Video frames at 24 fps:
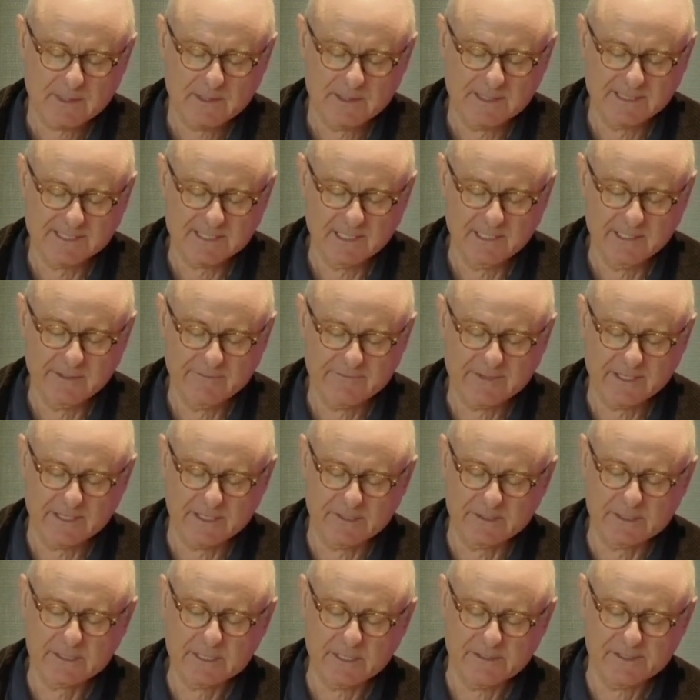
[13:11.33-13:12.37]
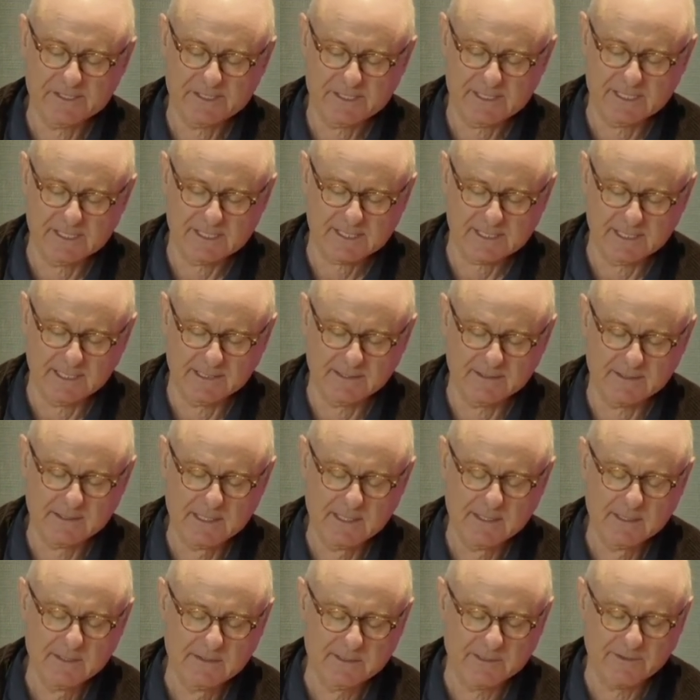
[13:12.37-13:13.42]
Dave had encouraged his son
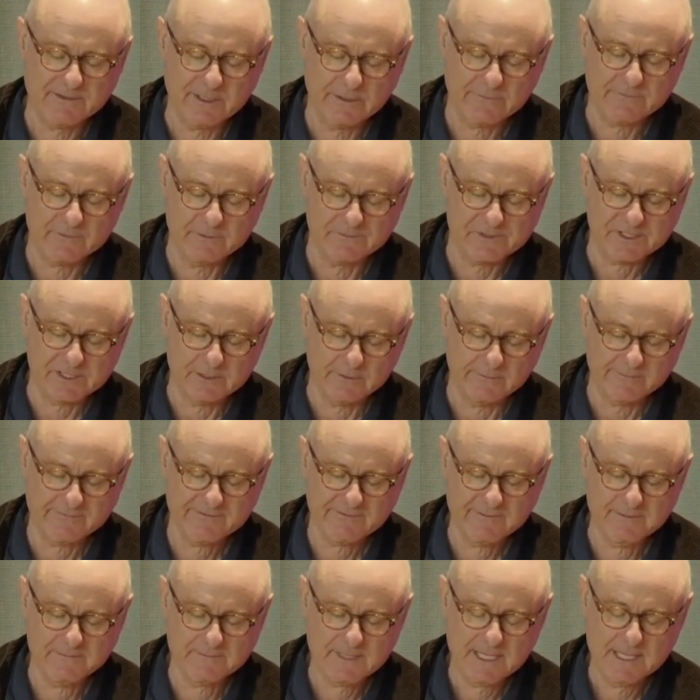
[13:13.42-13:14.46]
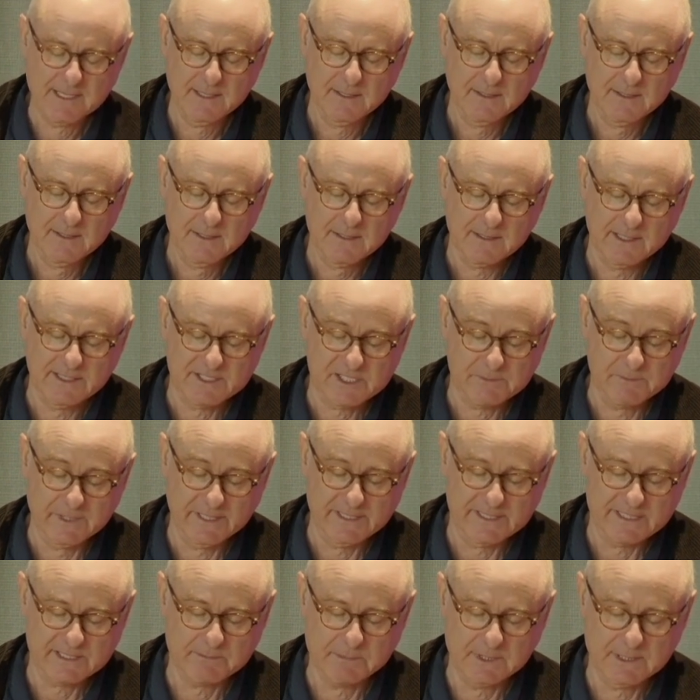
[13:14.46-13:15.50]
to think for himself and speak
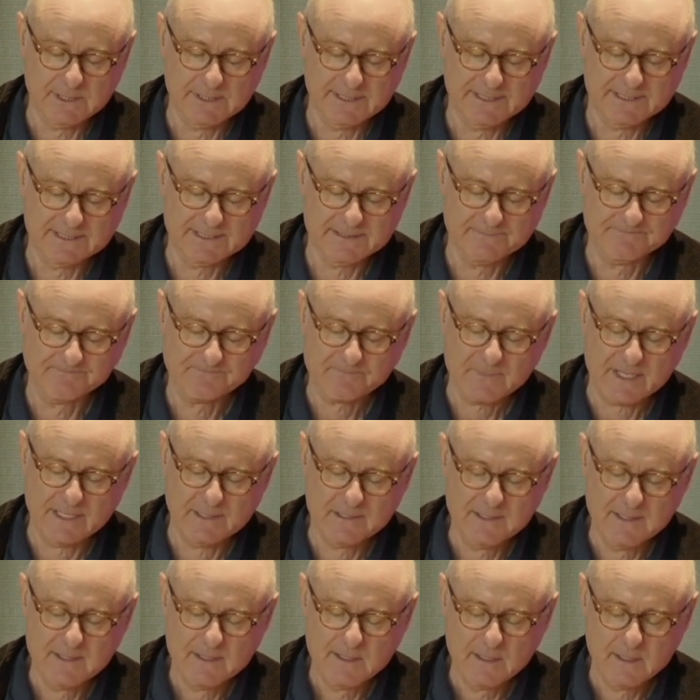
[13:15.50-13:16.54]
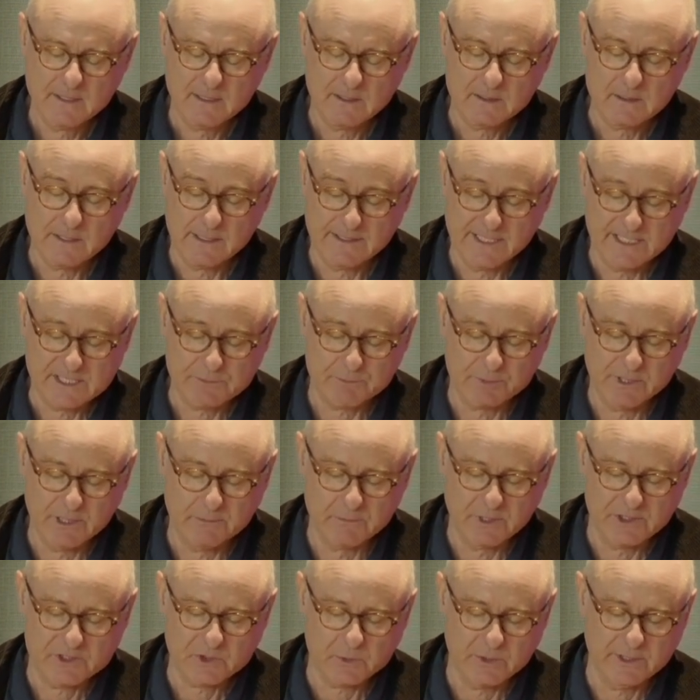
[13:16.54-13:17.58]
his mind, and that's pretty
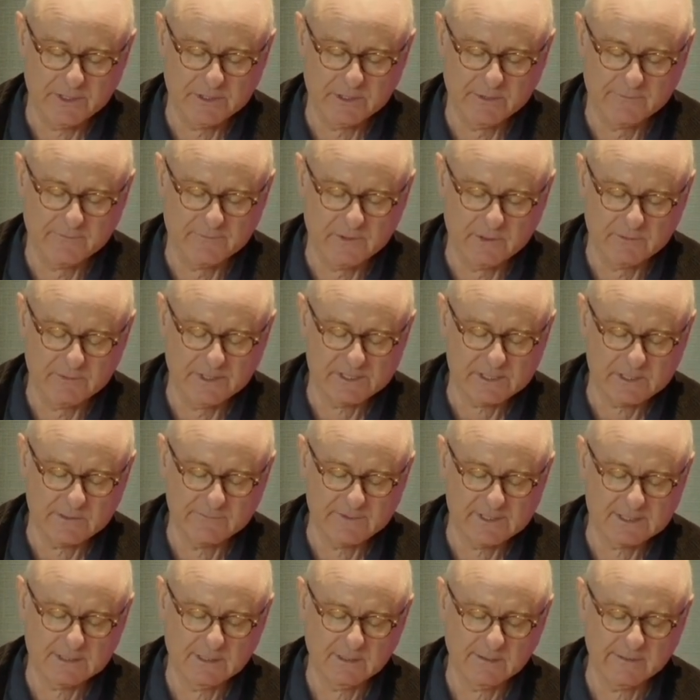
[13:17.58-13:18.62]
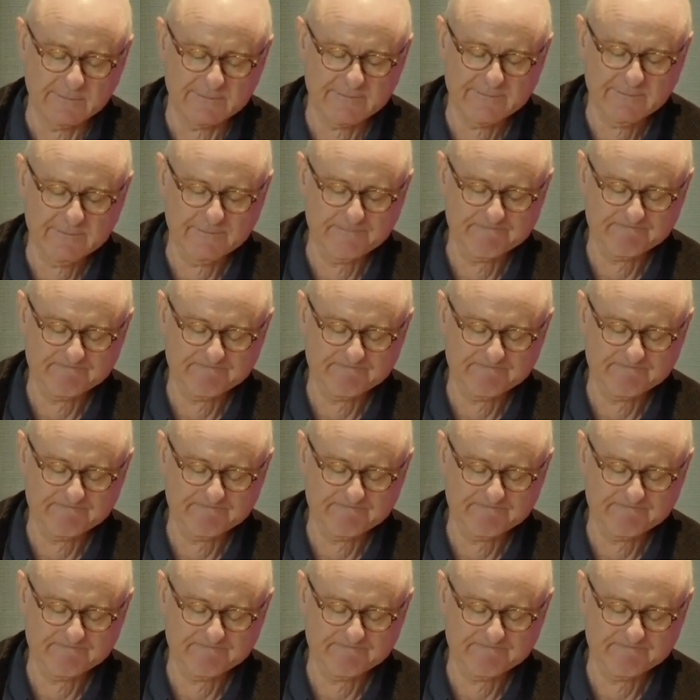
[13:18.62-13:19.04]
much what he did for the rest of his life.